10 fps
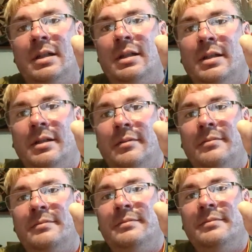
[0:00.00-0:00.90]

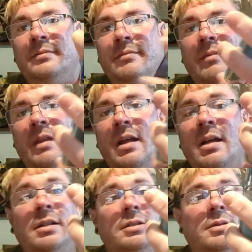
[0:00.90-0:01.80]
So
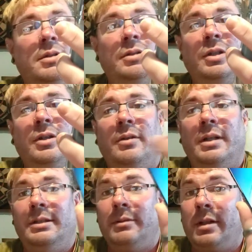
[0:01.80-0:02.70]
what I'll do
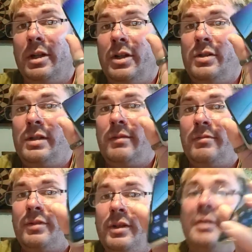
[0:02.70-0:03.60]
is I'm going to use it
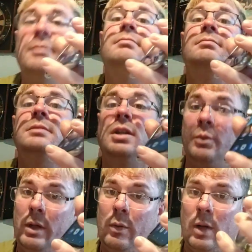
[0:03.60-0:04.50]
for a wee